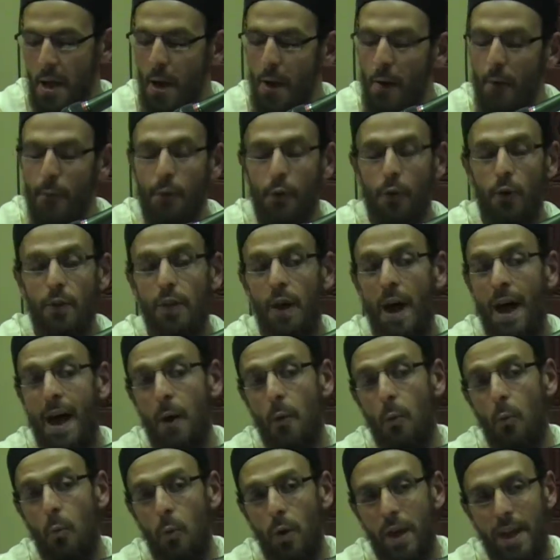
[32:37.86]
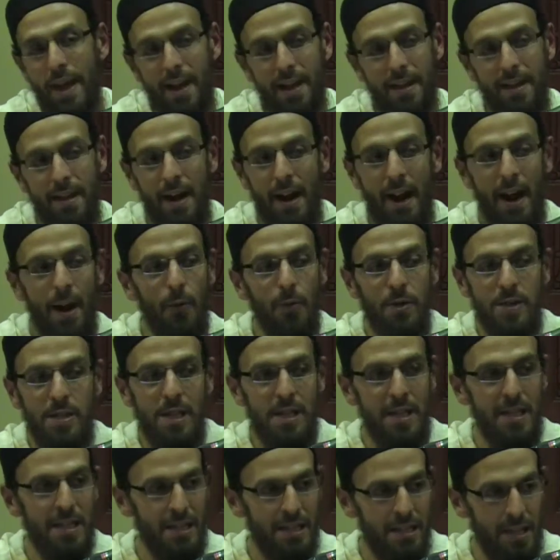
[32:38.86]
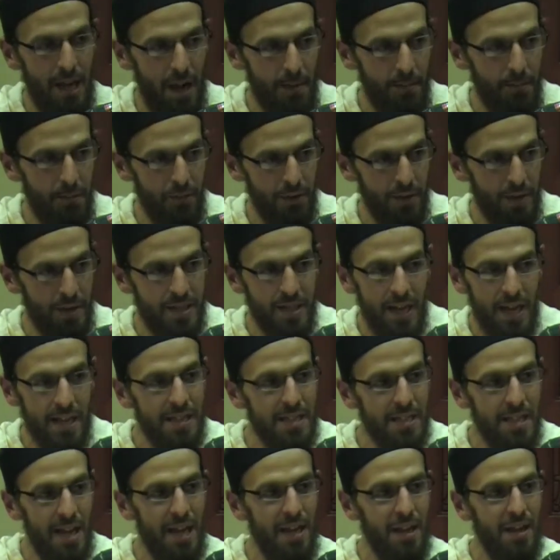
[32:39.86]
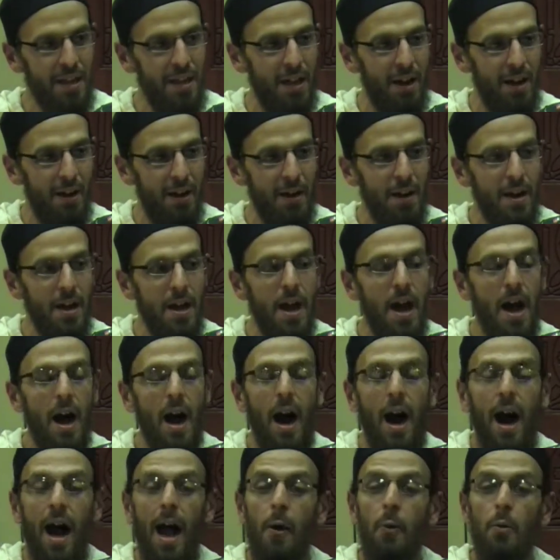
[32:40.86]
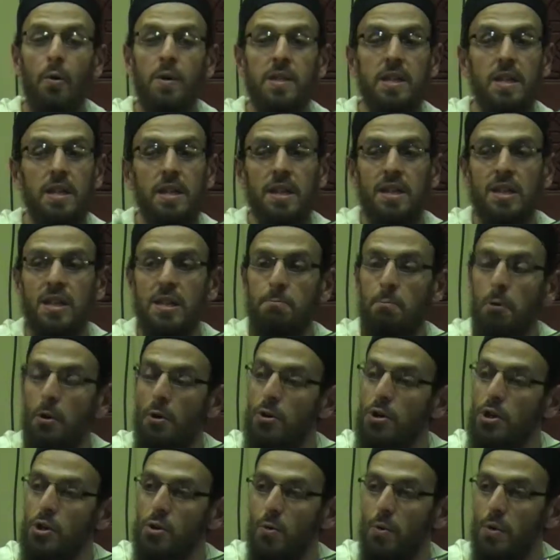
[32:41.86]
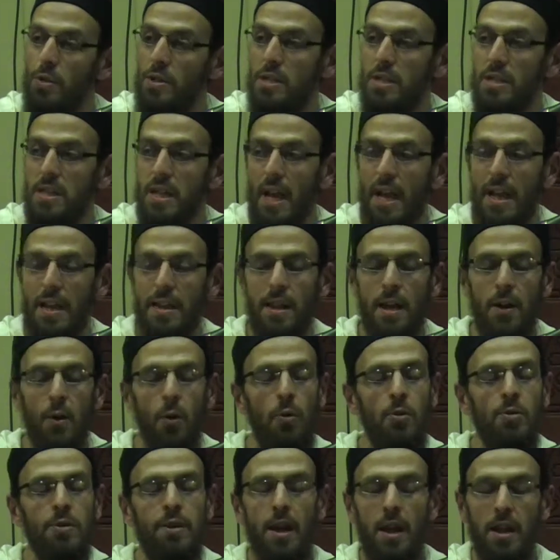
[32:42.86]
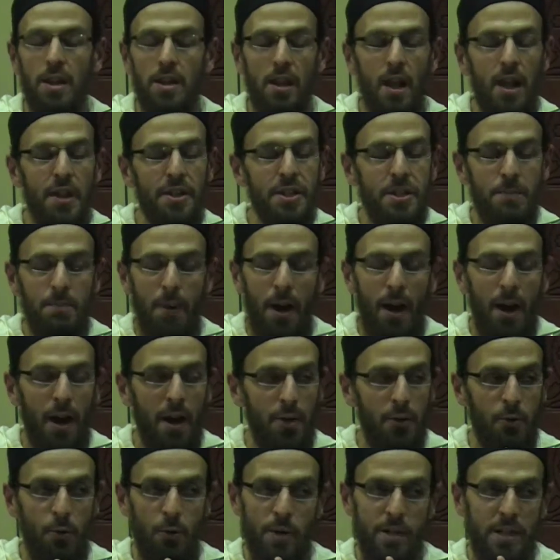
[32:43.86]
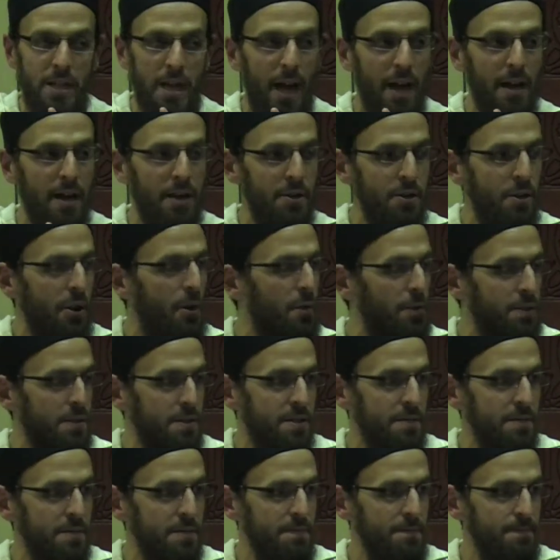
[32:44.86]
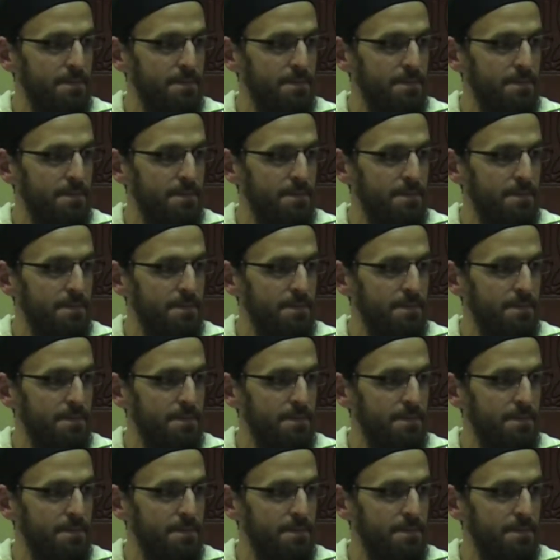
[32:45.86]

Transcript: For that week that I was in Istanbul, as I stayed there, I was in a spiritual state that only Allah subhanahu wa ta'ala knows.